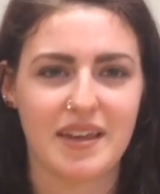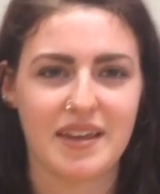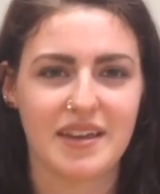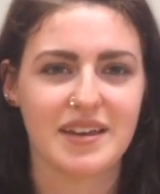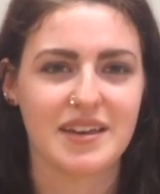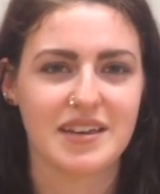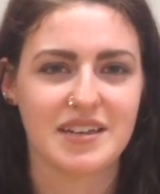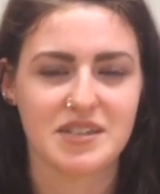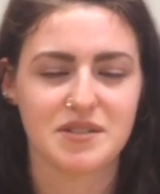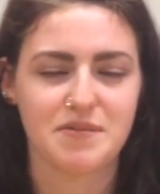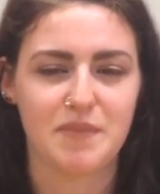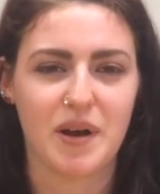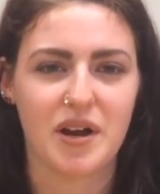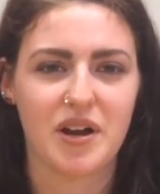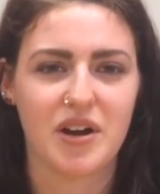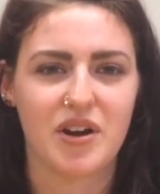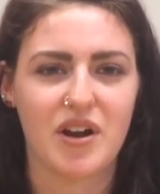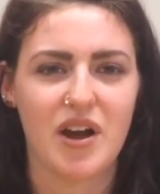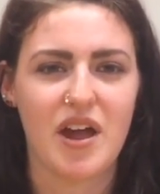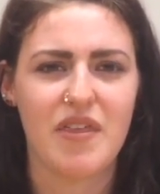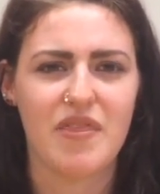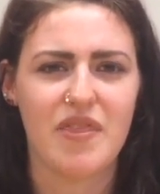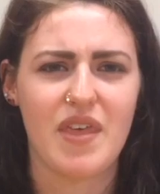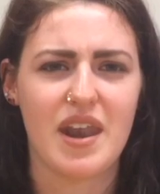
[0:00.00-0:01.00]
expire,
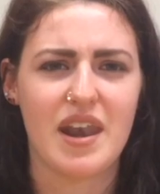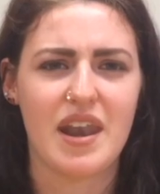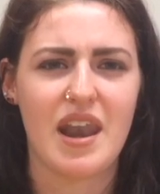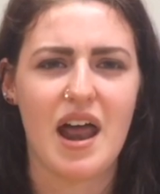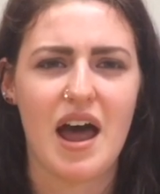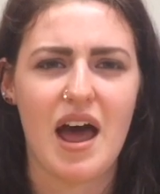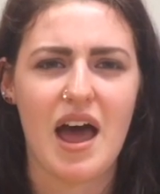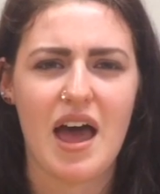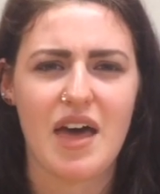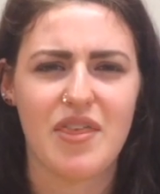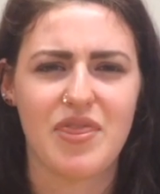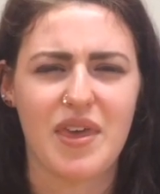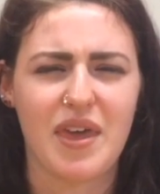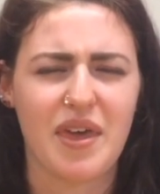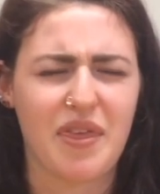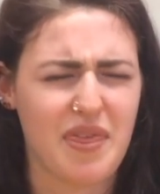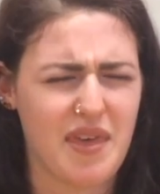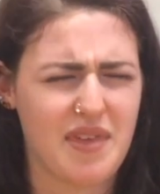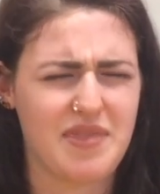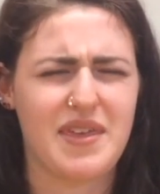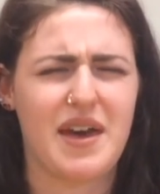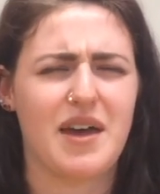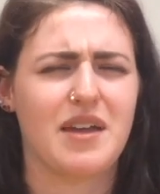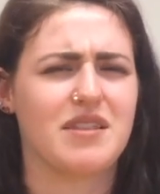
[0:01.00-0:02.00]
and then think
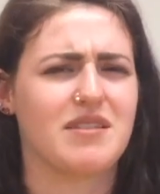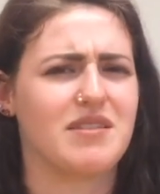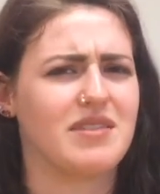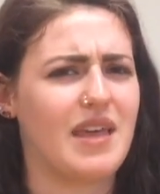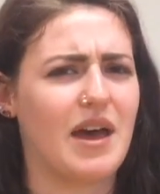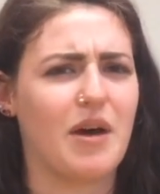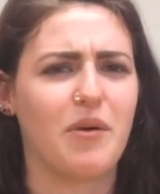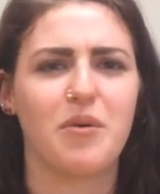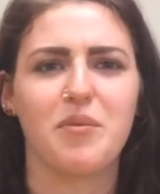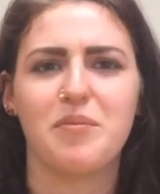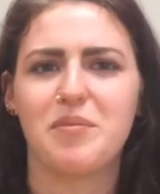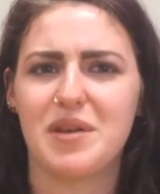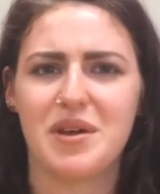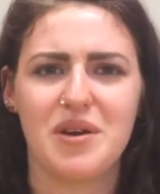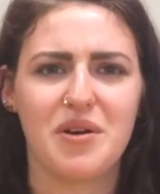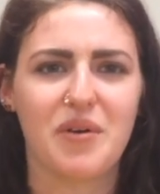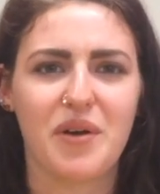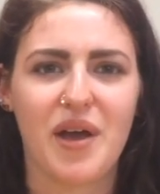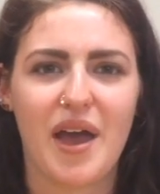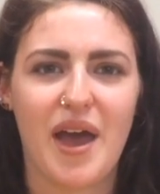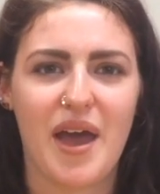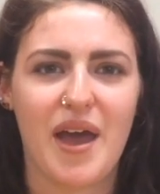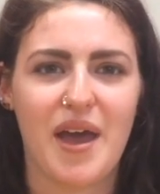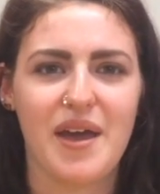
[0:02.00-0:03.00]
that will be
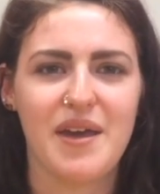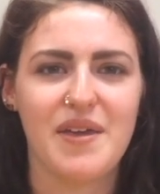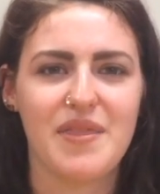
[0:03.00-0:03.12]
okay,